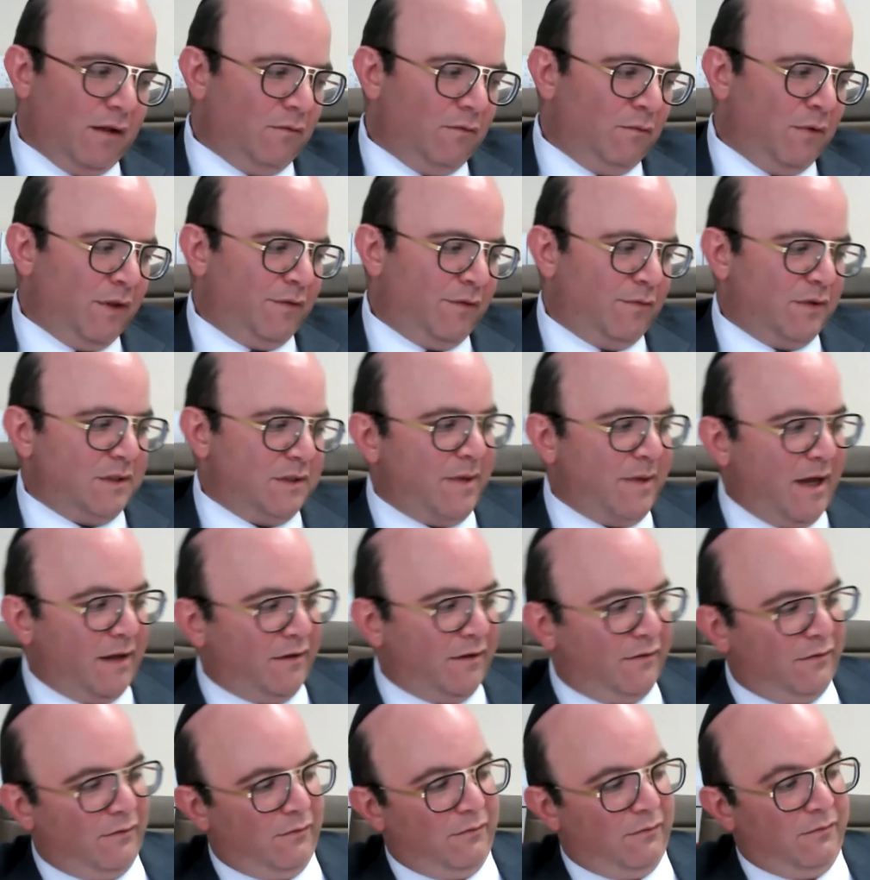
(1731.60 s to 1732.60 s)
with
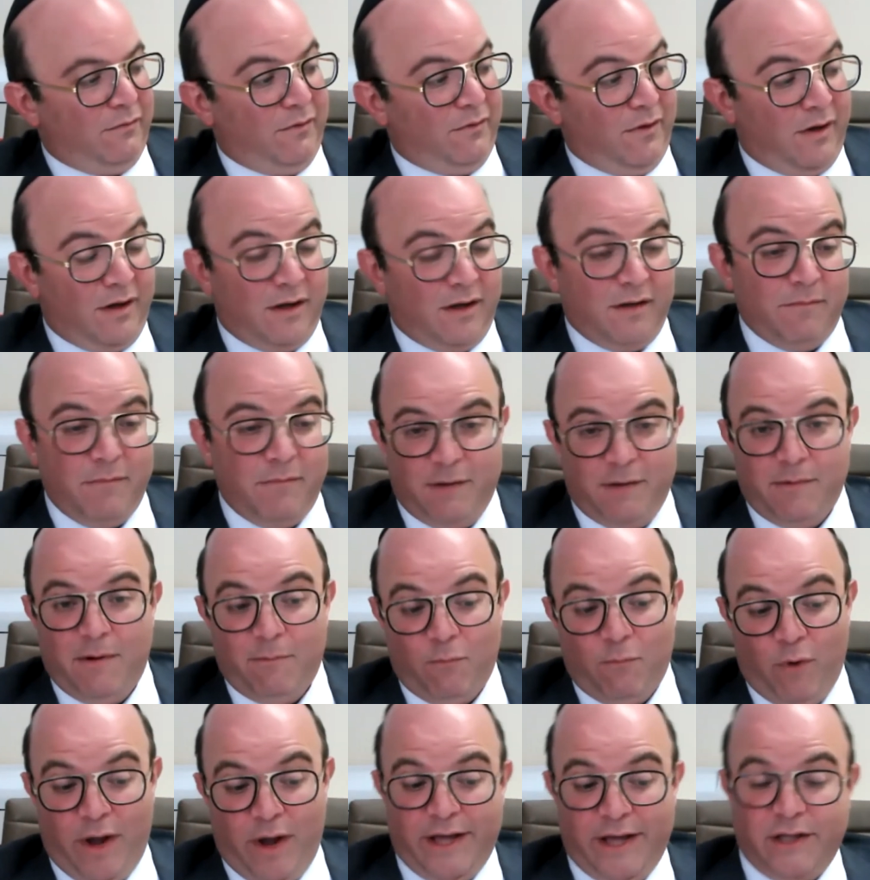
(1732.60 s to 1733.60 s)
respect to
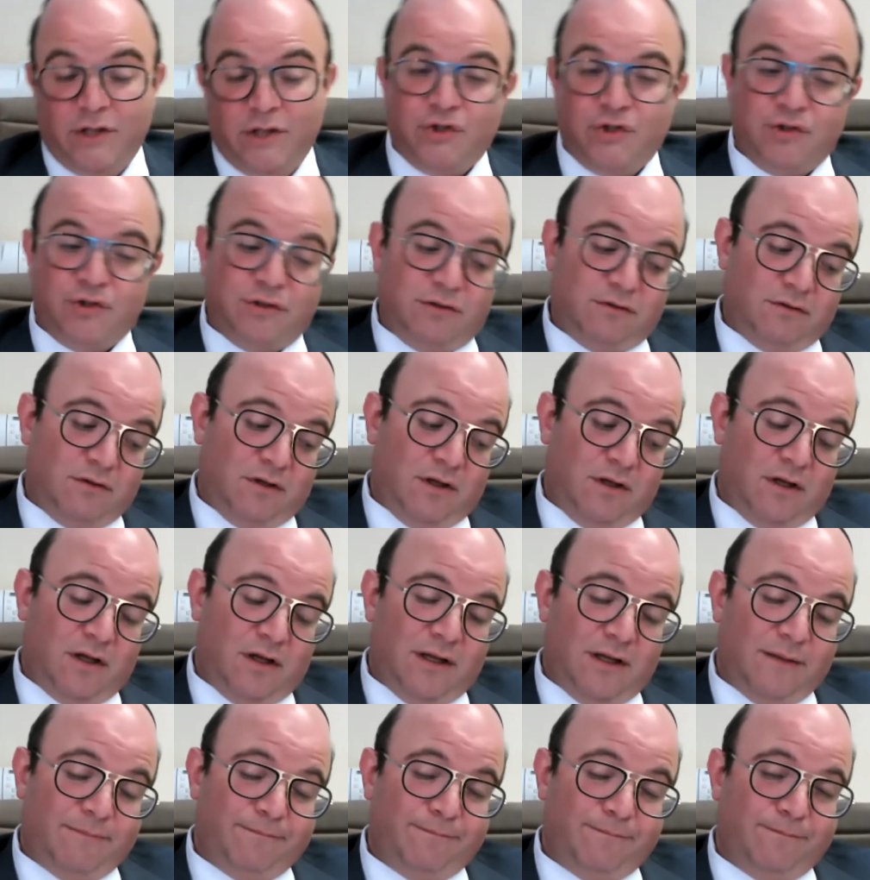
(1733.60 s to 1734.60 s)
minimum wage,
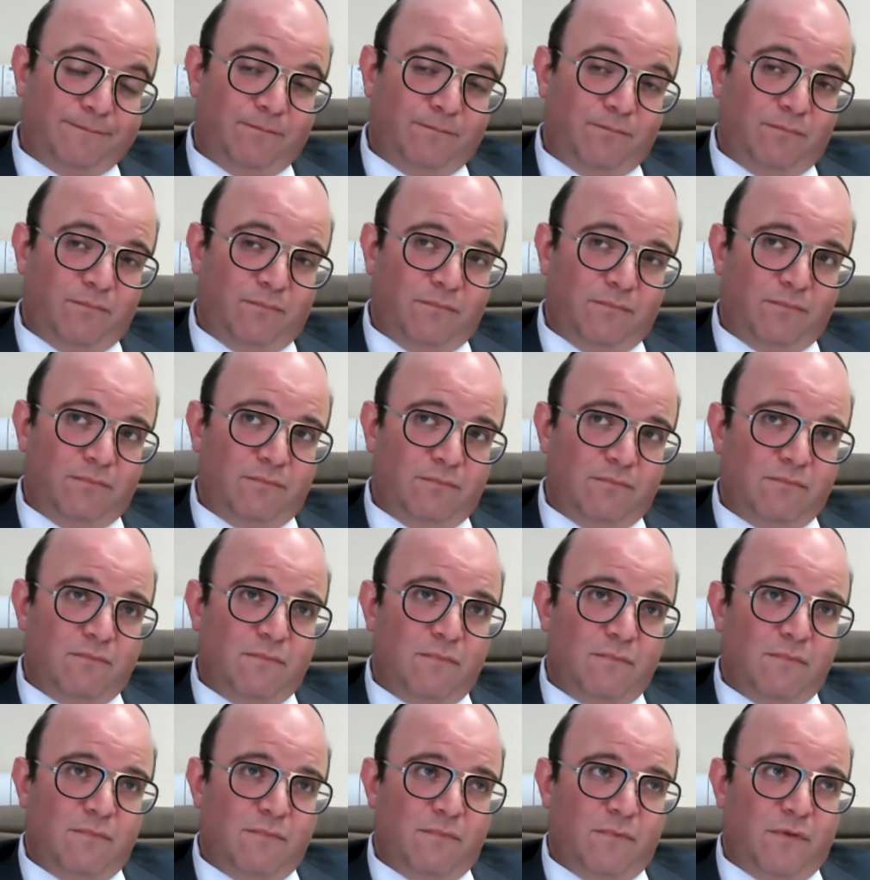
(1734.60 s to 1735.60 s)

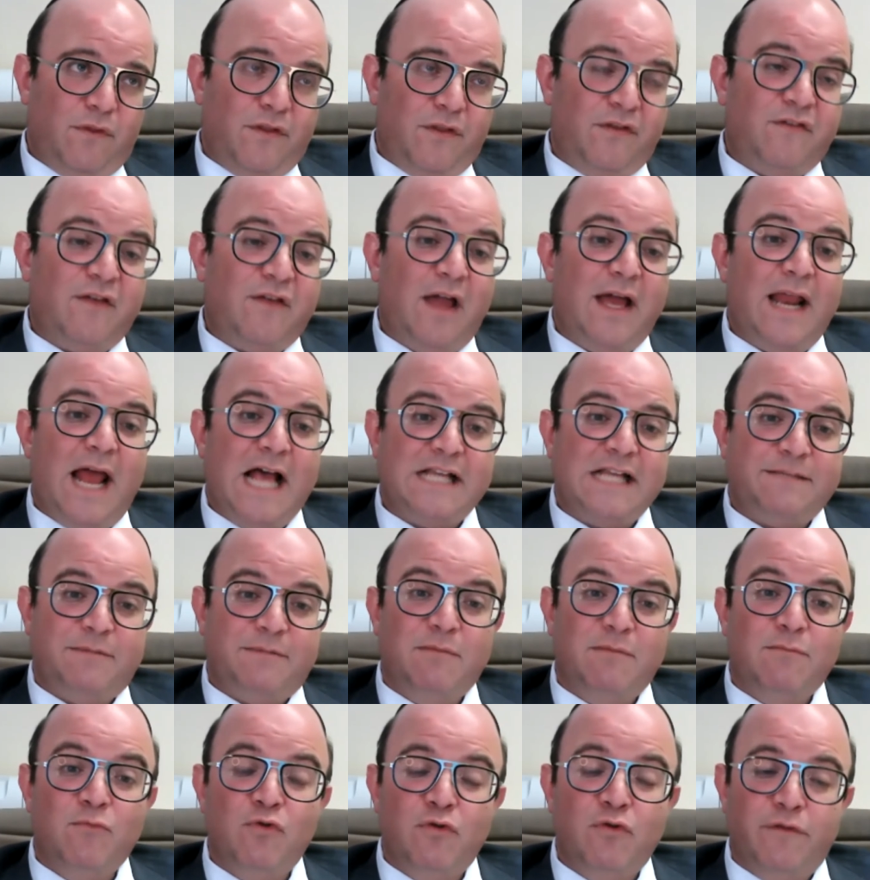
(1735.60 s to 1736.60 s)
the state has
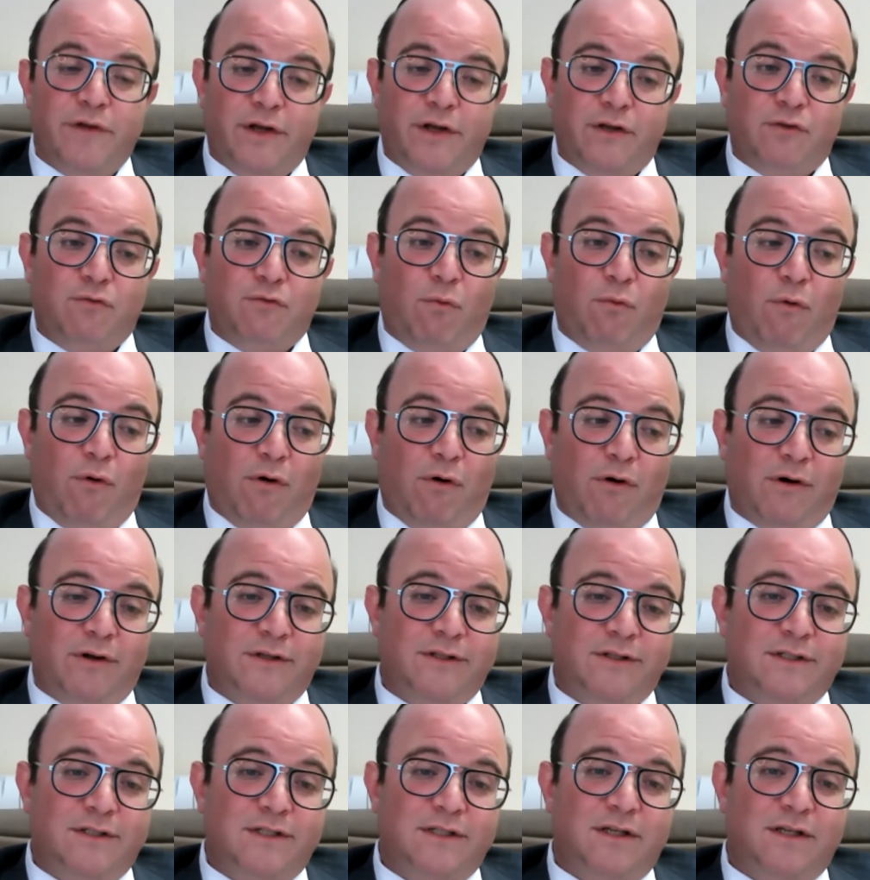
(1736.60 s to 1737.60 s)
been moving
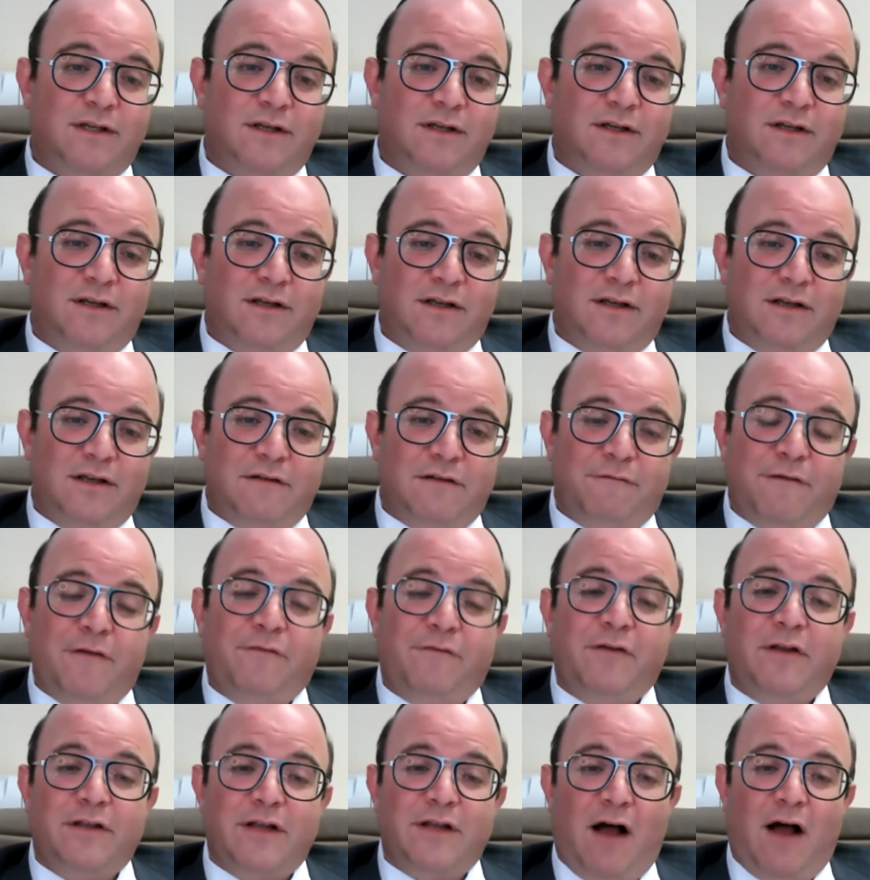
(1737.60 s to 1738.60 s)
towards
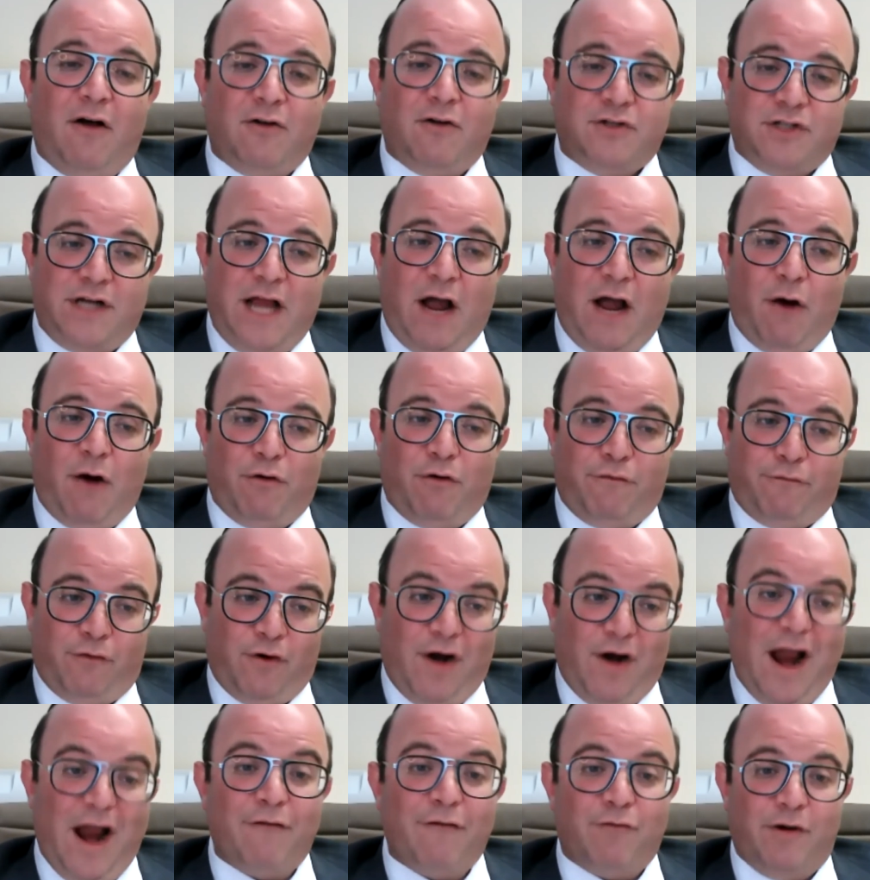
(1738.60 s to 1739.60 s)
$15 an hour
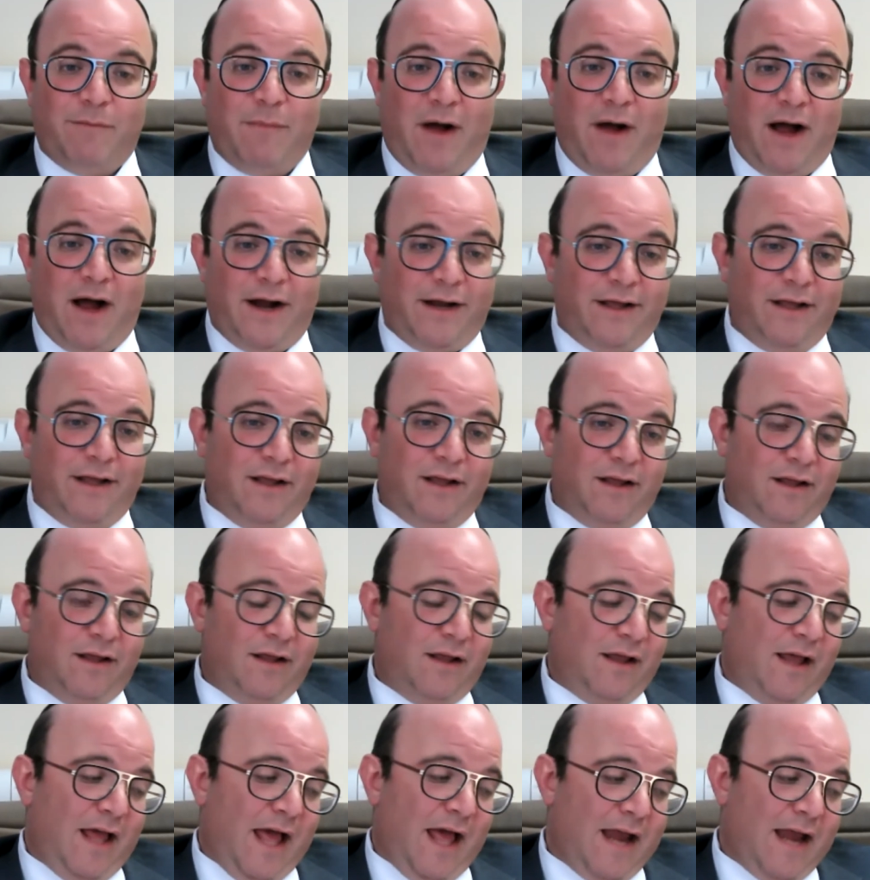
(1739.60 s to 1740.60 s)
for everybody.
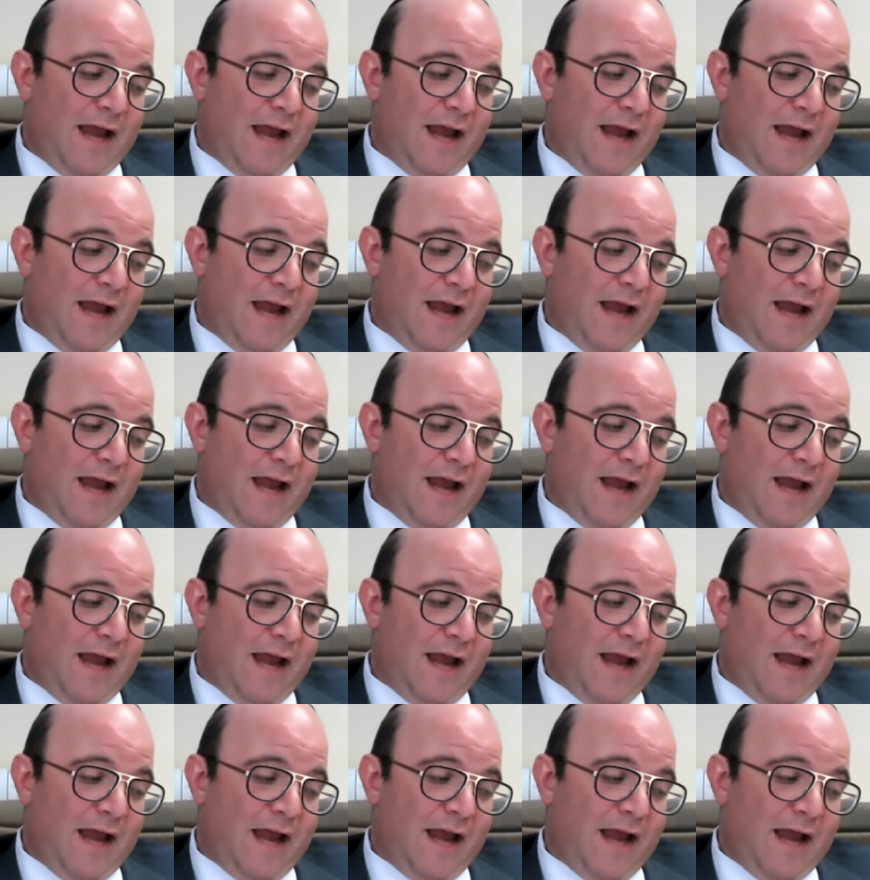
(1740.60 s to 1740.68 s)
And